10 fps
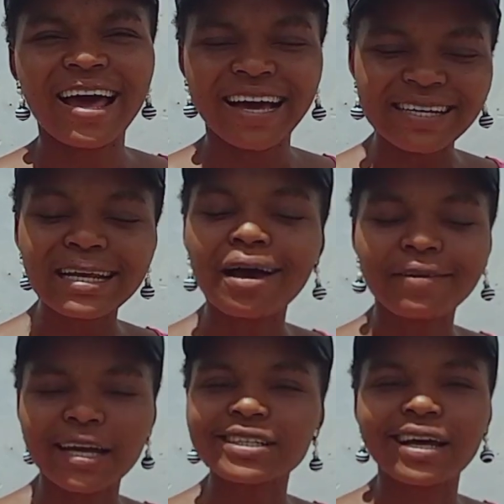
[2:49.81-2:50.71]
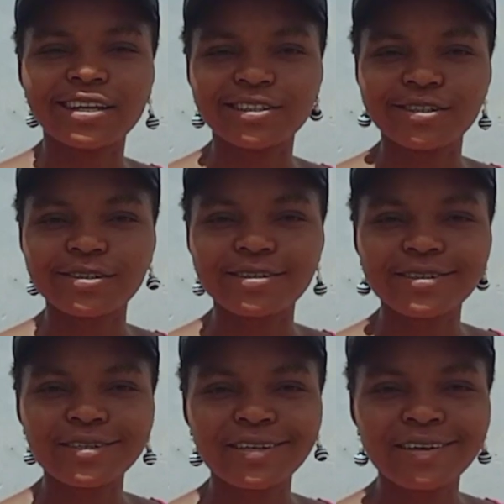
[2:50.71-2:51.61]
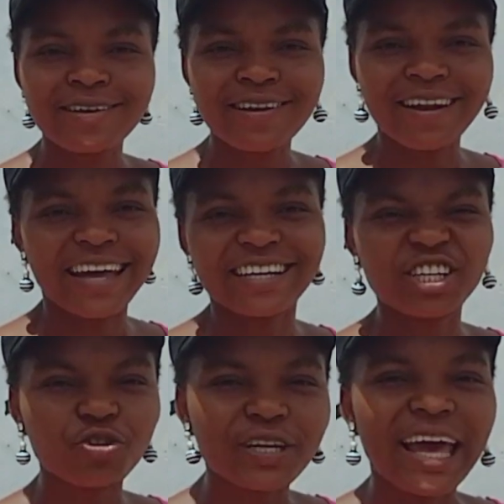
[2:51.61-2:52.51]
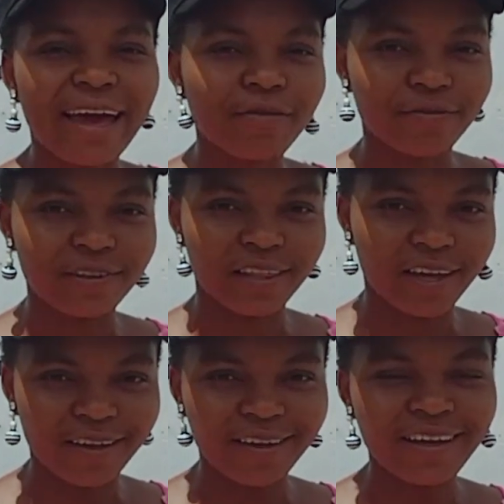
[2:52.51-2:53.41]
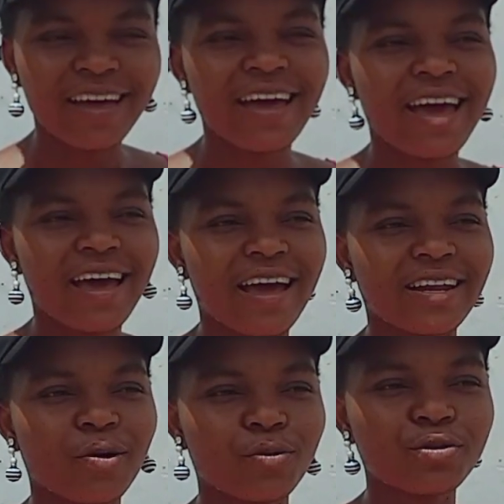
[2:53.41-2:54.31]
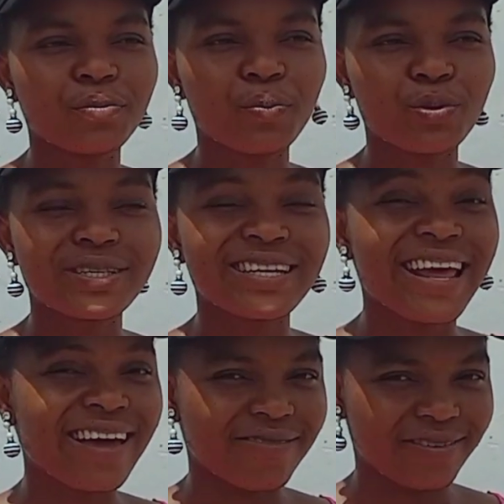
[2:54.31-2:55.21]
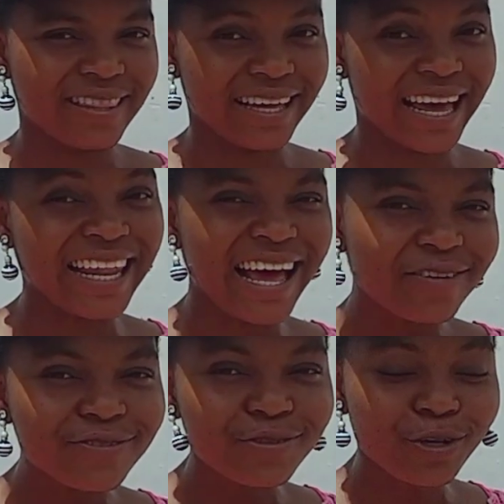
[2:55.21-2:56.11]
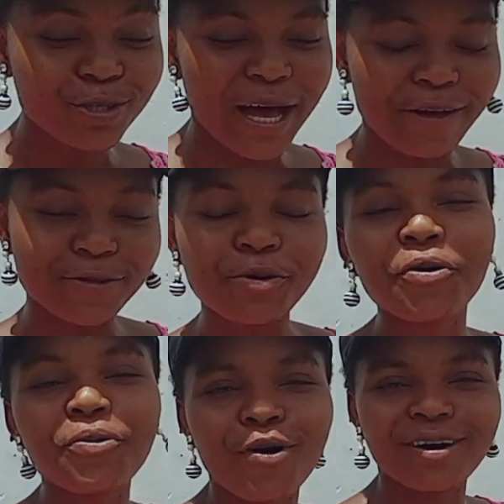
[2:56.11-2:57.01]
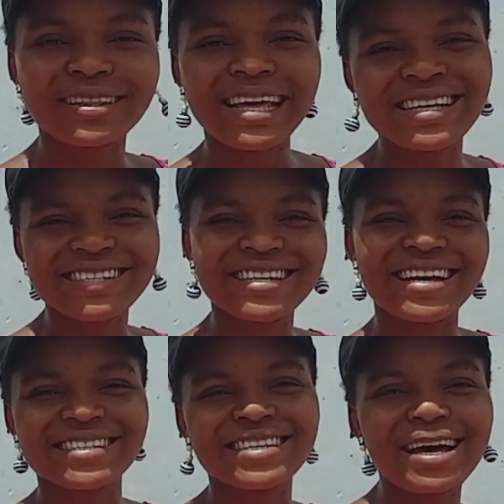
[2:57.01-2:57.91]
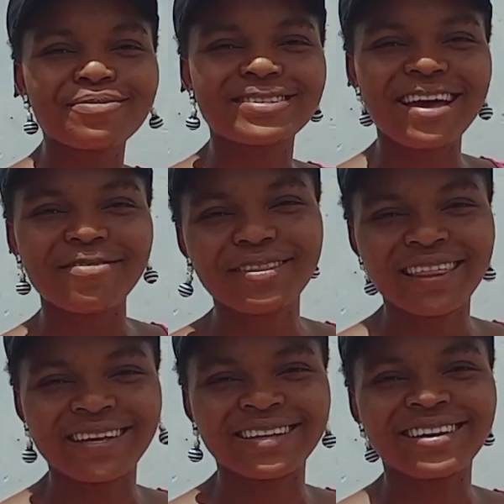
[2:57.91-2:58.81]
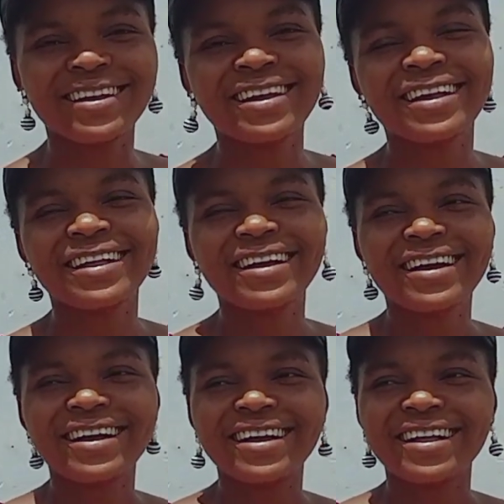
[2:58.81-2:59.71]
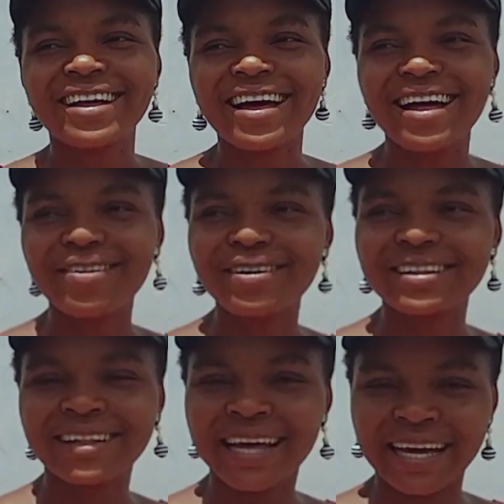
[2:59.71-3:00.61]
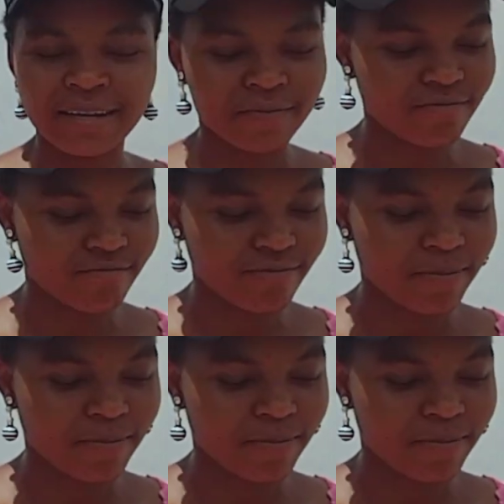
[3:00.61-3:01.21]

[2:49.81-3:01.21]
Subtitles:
I guess I have that challenges. Like literally every day, and I want to be posting every day. And I also have schoolwork, tests, exams, everything along the line.